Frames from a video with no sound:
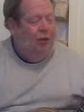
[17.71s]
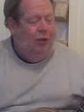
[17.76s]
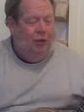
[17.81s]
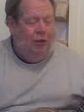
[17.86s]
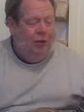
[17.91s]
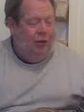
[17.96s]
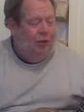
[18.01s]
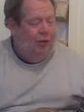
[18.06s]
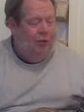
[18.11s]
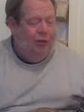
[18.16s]
You
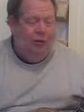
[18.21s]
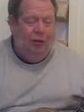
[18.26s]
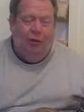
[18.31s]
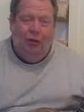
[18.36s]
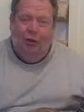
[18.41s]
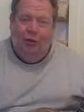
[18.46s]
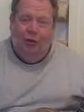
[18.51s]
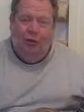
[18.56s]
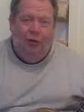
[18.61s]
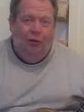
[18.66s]
can also
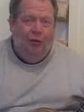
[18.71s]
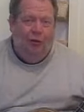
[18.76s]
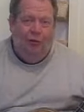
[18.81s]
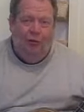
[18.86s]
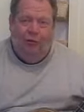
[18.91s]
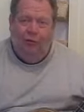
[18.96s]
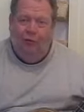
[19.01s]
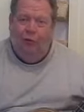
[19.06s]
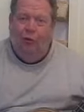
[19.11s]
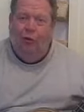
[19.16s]
go
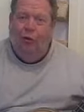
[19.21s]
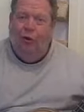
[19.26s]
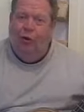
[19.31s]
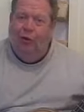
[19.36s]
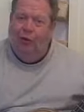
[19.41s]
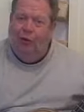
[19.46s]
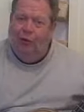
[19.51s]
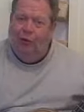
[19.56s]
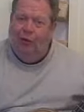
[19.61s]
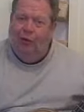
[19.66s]
4,
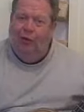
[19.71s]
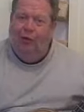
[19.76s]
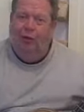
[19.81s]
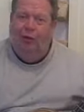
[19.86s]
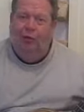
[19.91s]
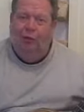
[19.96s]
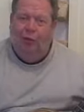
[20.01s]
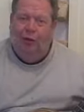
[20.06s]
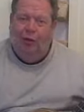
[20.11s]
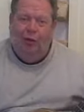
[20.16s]

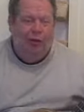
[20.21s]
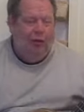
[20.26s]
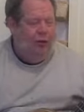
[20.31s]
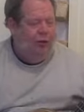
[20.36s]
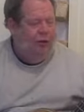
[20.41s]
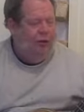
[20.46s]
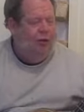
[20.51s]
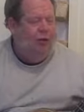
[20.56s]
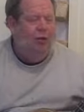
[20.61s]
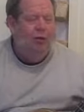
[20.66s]
3,
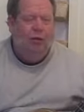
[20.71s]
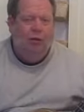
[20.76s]
4.